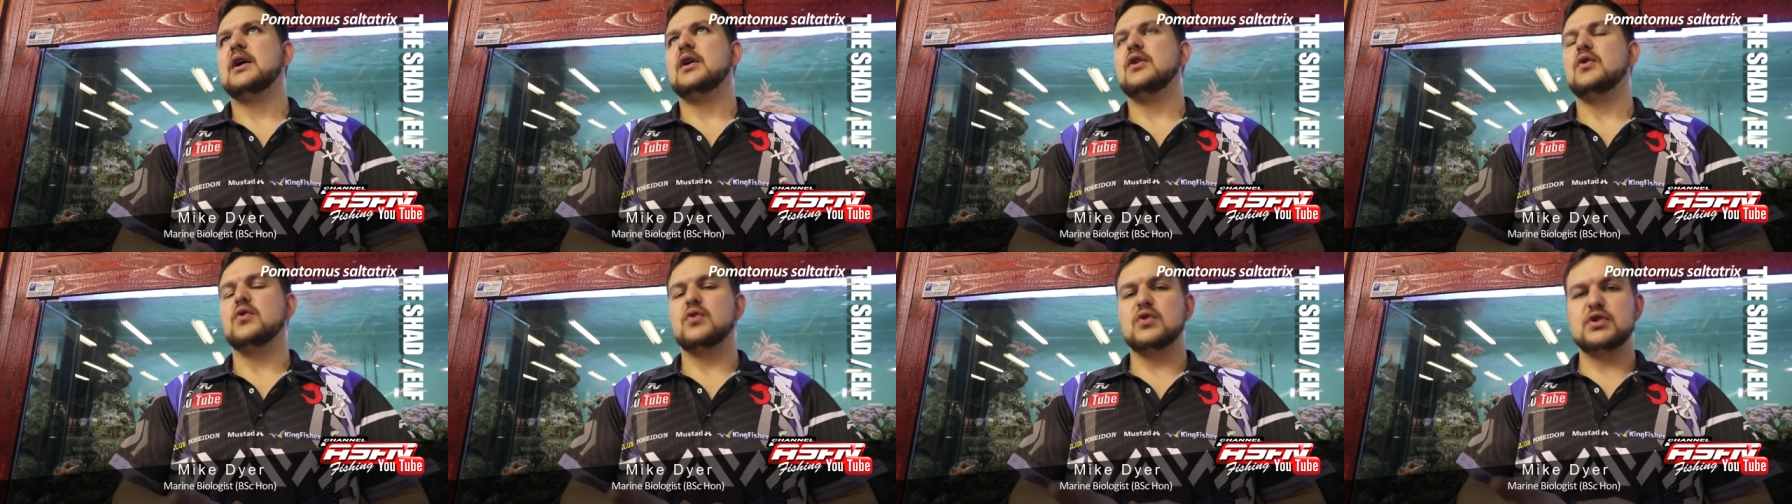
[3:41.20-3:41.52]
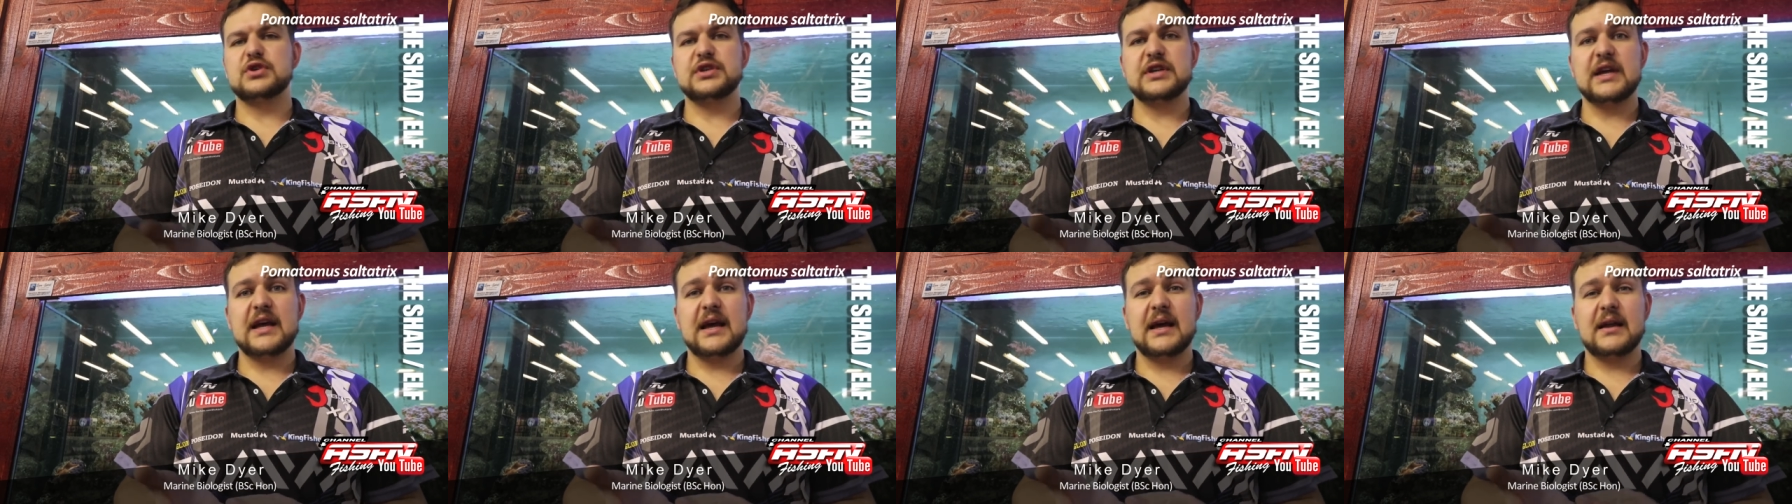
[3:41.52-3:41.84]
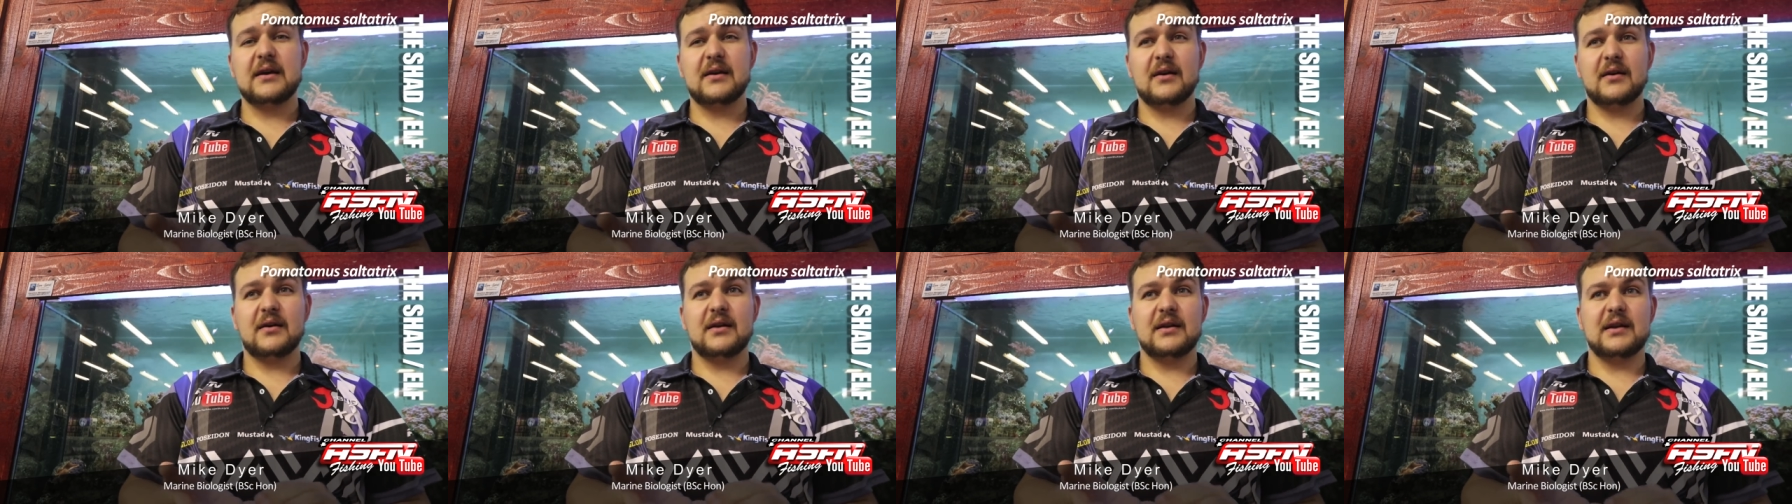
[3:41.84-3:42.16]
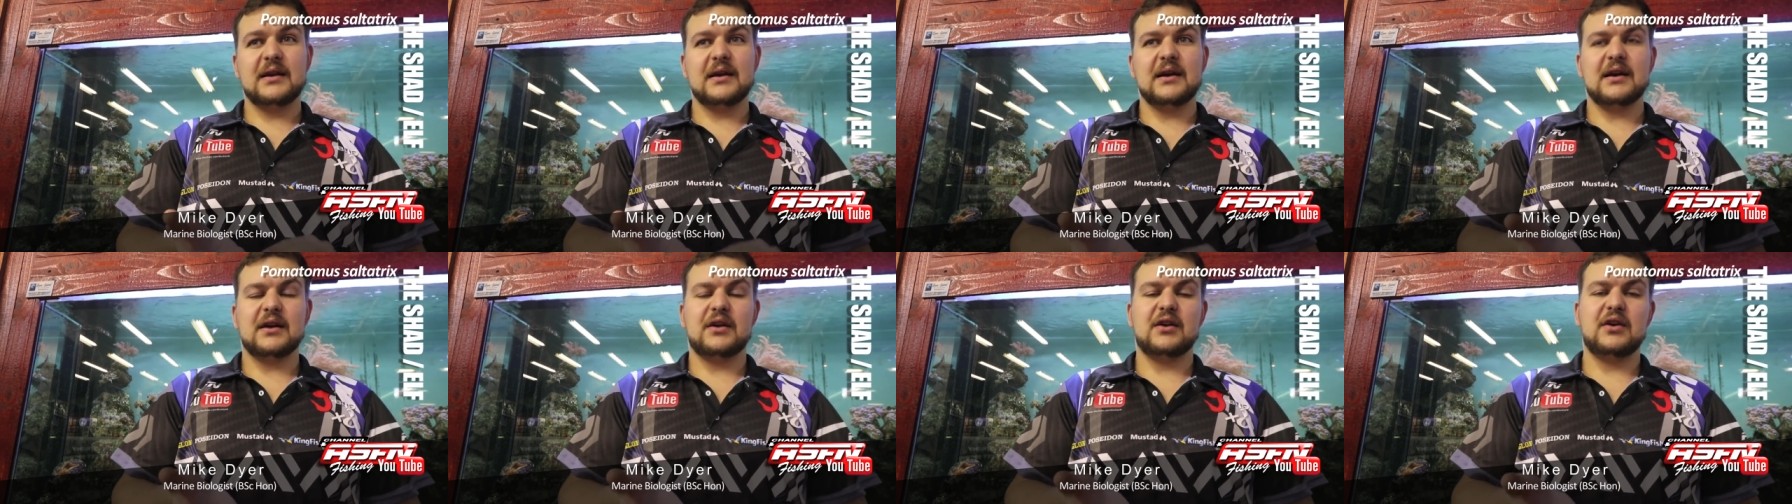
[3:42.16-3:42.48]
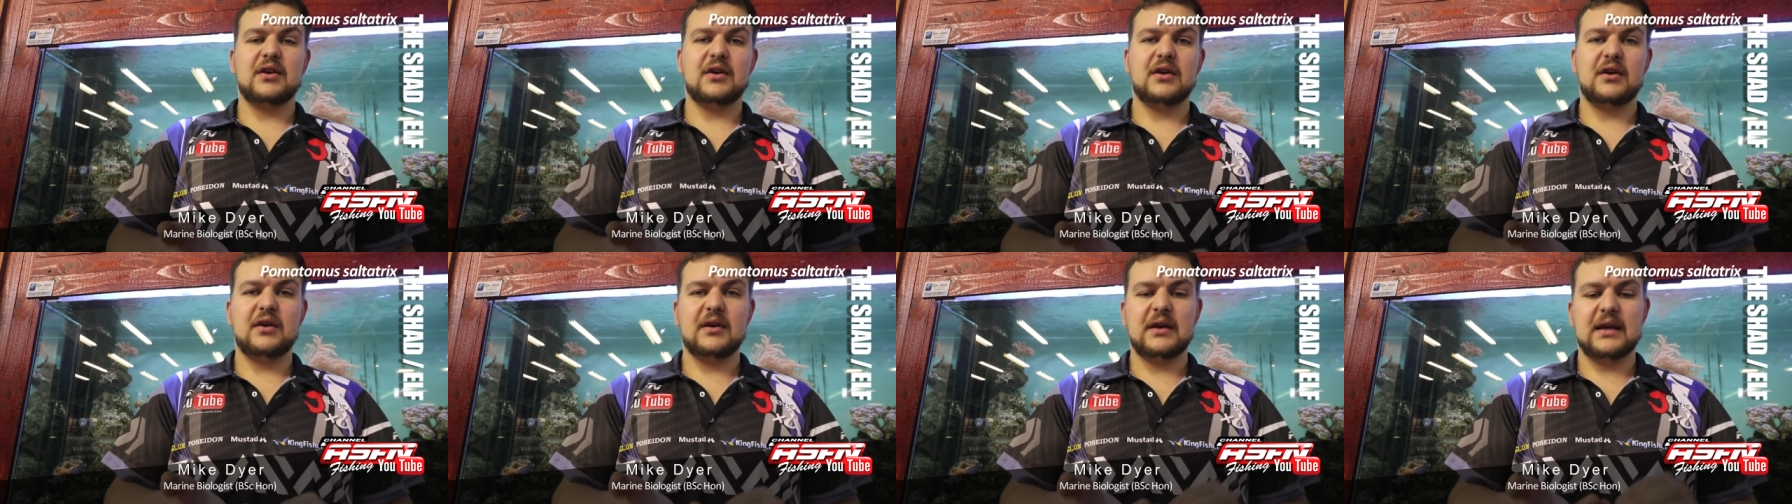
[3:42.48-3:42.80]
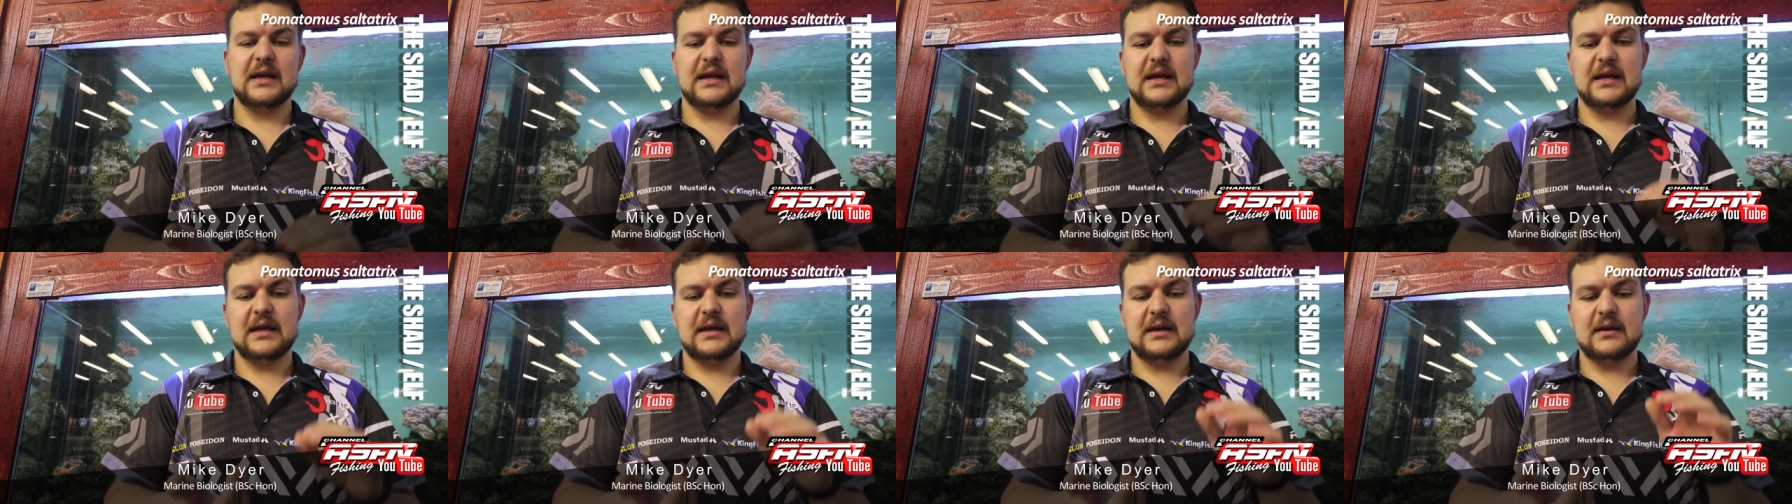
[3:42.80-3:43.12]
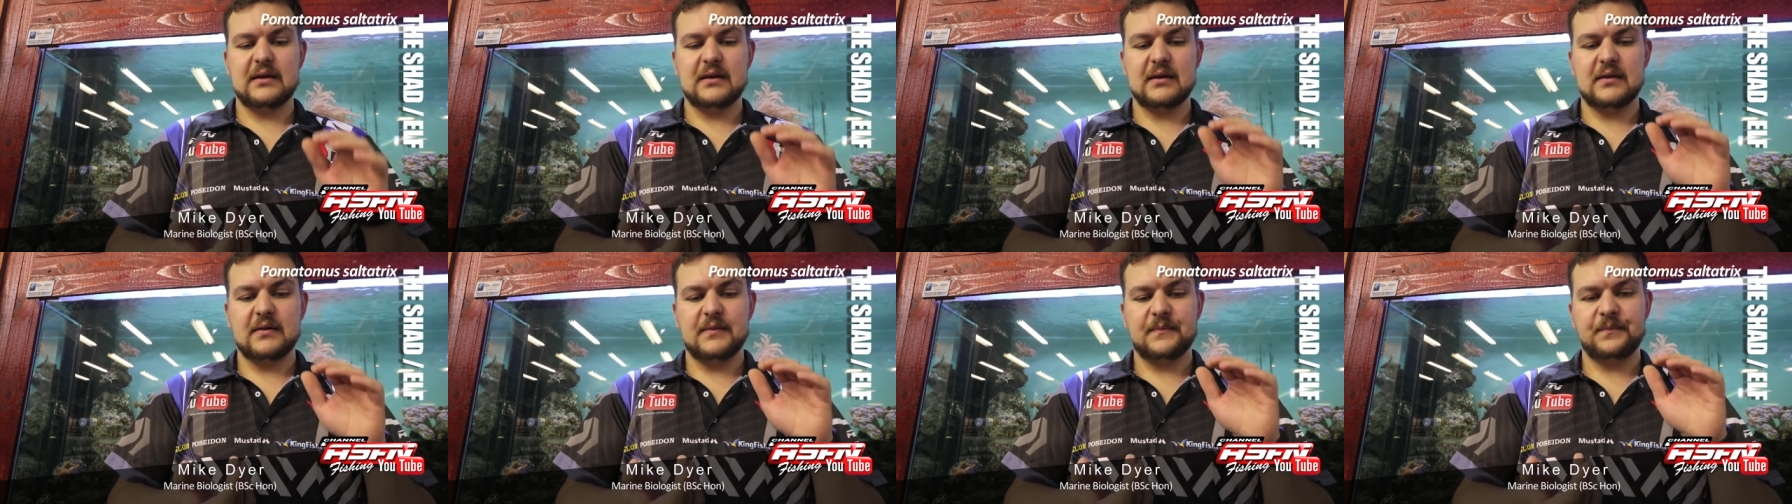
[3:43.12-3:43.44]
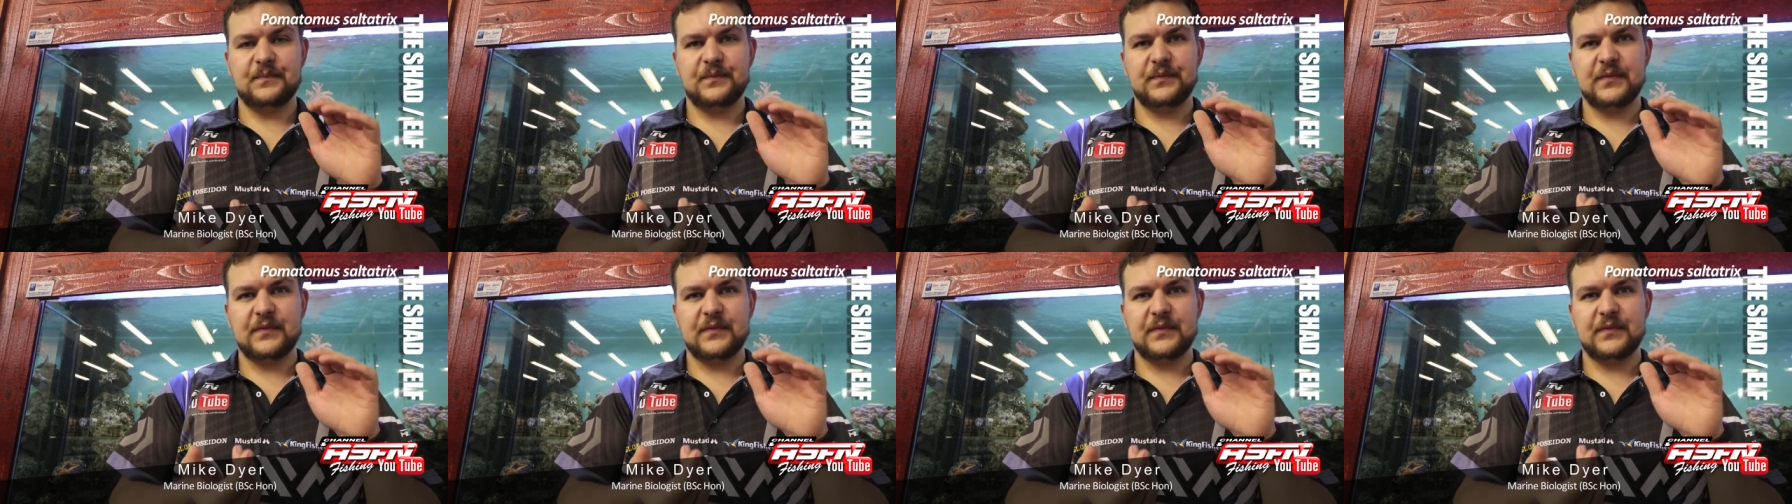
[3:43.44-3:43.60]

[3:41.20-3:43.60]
Your shad are going to occur in